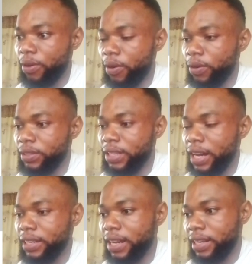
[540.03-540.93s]

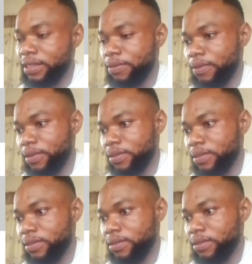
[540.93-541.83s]
under that
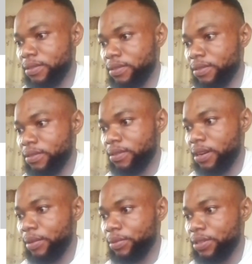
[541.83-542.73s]
font.
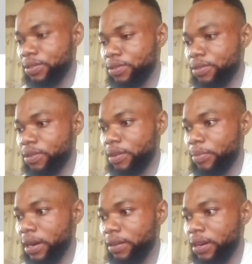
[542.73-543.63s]
I'm going to draw a
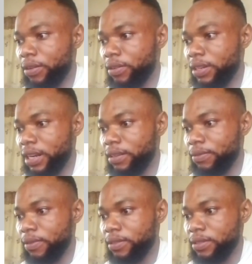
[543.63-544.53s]
background under the
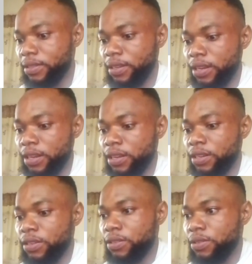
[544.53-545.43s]
font.
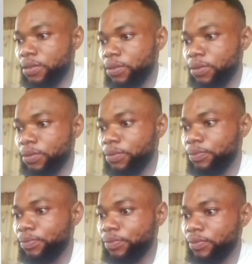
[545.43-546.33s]
So
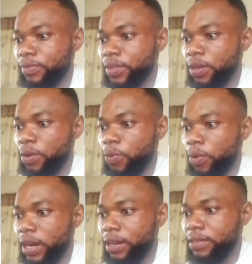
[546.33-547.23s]

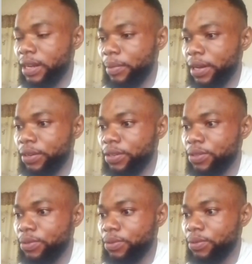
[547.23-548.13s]
what else am I going
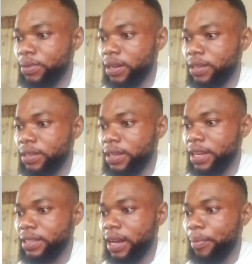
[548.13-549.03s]
to do?
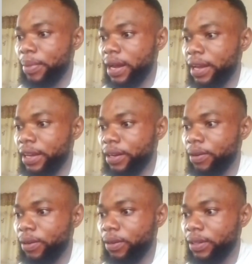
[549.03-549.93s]
Let's apply a
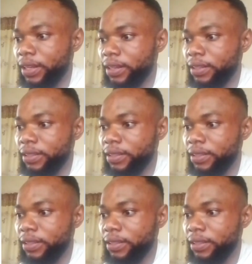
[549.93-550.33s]
color there.